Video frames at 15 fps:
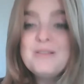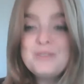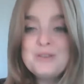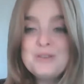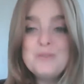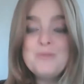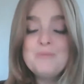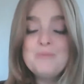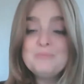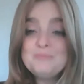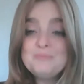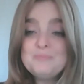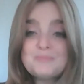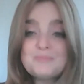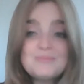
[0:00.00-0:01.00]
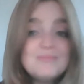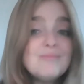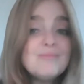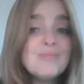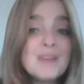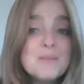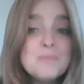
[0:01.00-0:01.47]
to
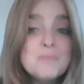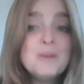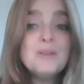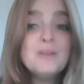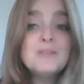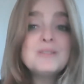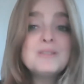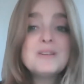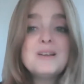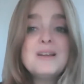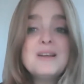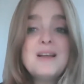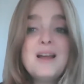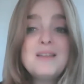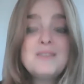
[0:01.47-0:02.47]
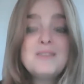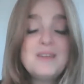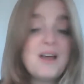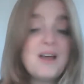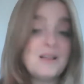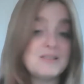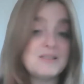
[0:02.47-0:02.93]
build
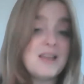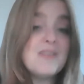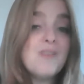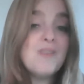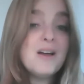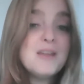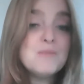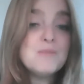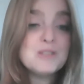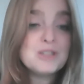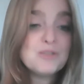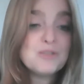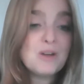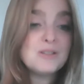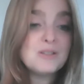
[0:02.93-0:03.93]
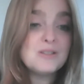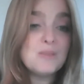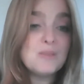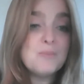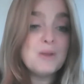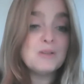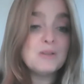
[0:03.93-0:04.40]
a teva, he was instructed to
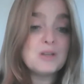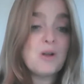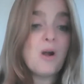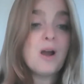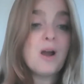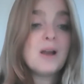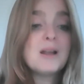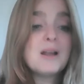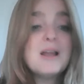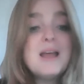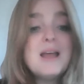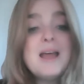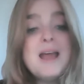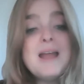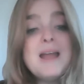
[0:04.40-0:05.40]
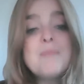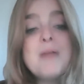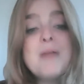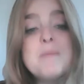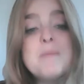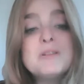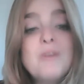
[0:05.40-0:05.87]
build an ark.
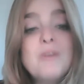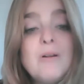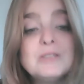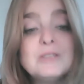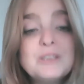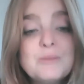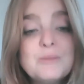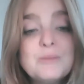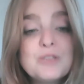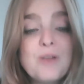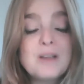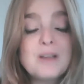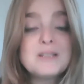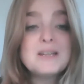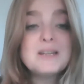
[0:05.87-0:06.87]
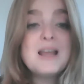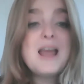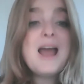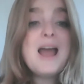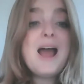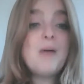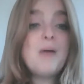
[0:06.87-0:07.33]
Abraham is also instructed.
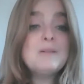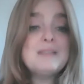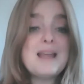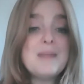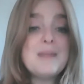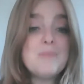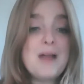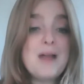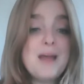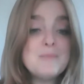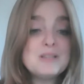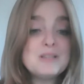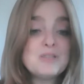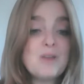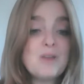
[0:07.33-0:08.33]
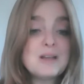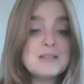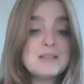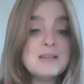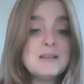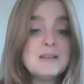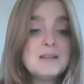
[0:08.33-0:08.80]
How is Abraham
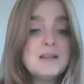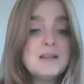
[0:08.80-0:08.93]
instructed?